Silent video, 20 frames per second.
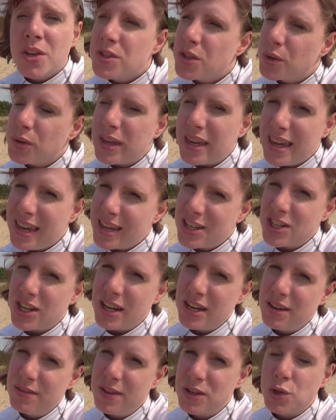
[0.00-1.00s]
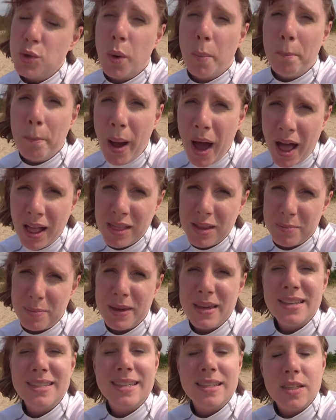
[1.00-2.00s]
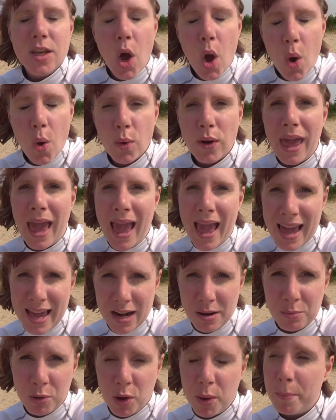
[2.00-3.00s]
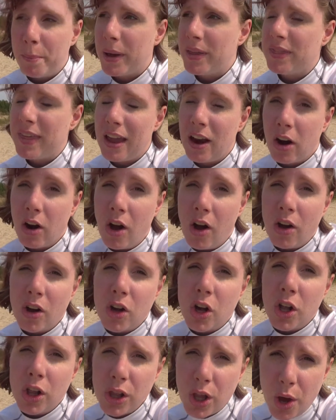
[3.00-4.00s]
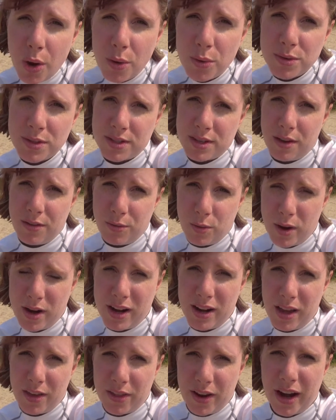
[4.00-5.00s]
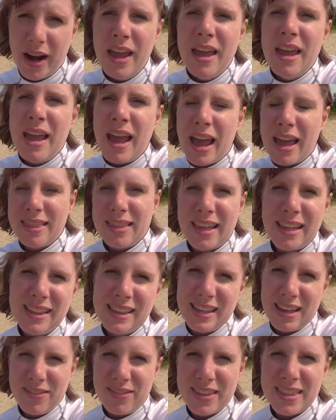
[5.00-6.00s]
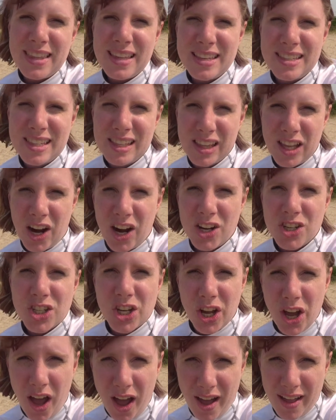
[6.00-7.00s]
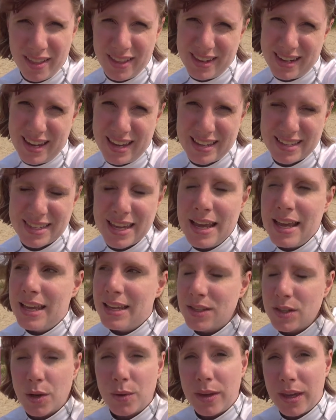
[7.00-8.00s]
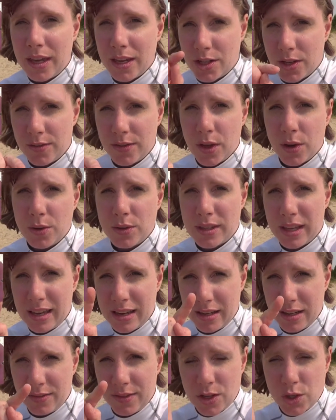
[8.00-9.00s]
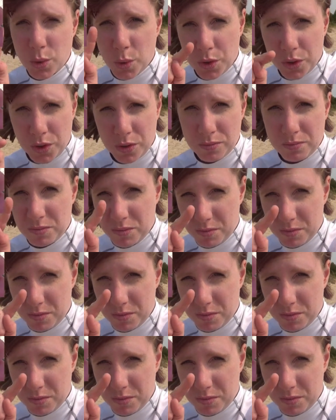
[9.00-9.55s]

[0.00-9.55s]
so each individual polyp is its own animal, but they are all clones of one another, and they live in these large colonies. So each of those individual